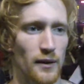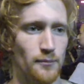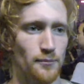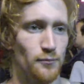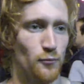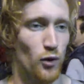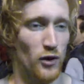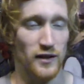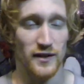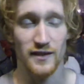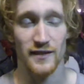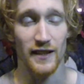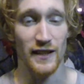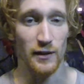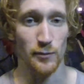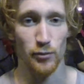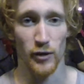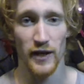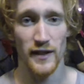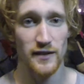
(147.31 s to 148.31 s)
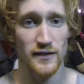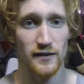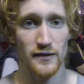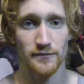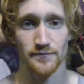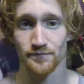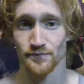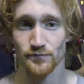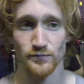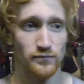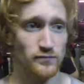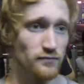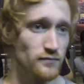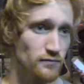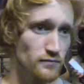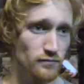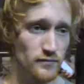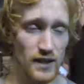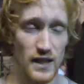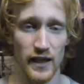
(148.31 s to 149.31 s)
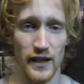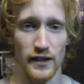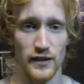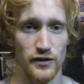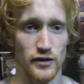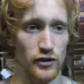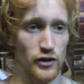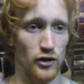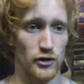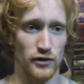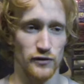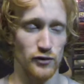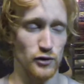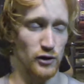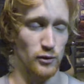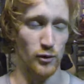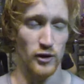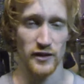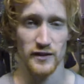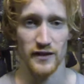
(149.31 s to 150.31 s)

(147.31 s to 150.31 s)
want to stay depressed, and to those of you that want